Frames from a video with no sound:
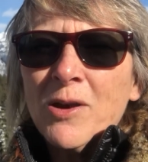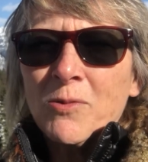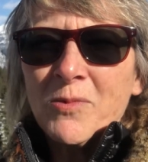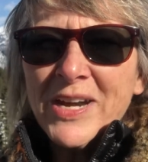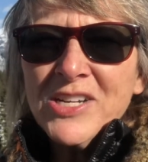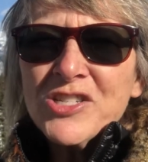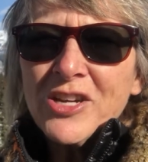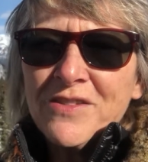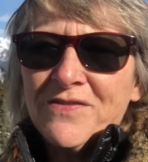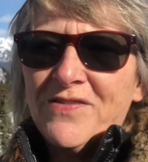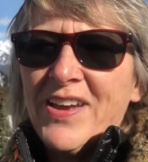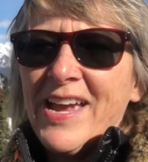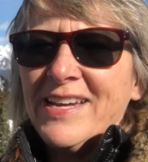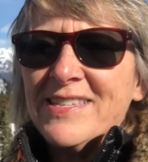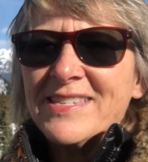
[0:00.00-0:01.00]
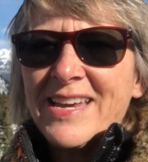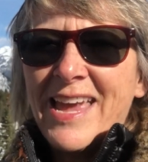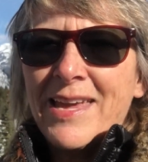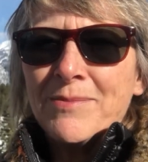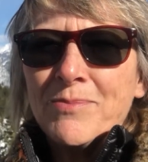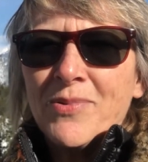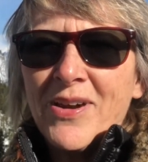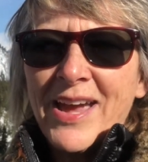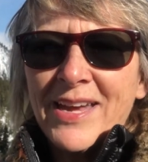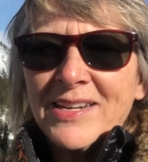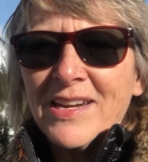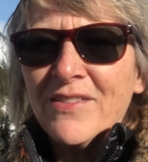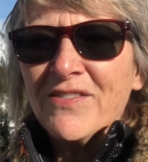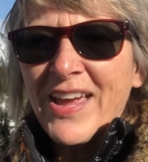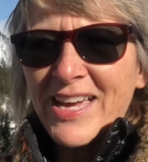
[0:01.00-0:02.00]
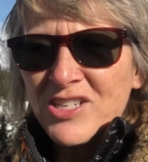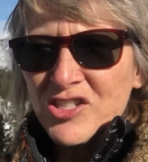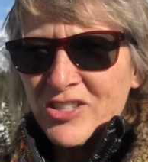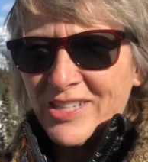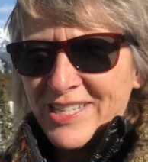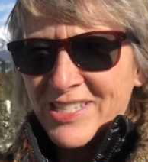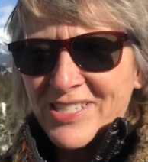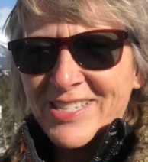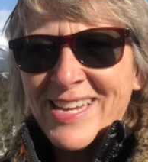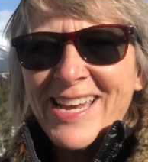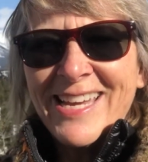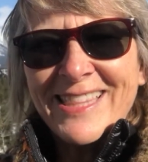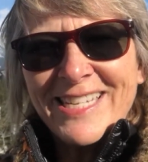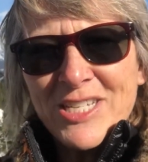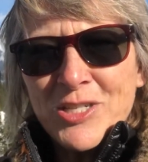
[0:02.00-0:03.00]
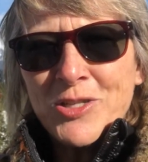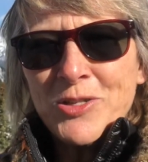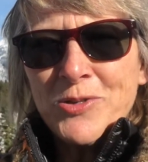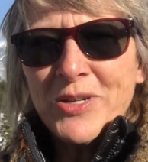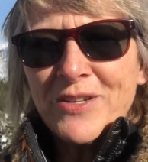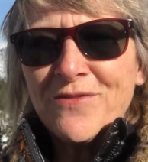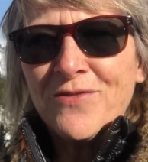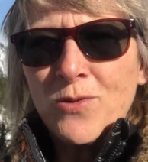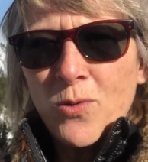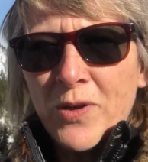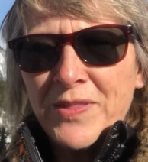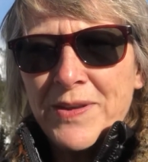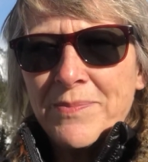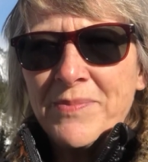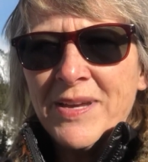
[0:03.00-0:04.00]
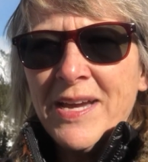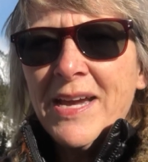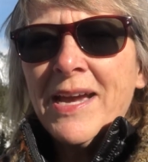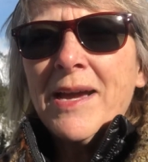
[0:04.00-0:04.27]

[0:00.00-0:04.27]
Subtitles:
raging fans and brand evangelists that do it for them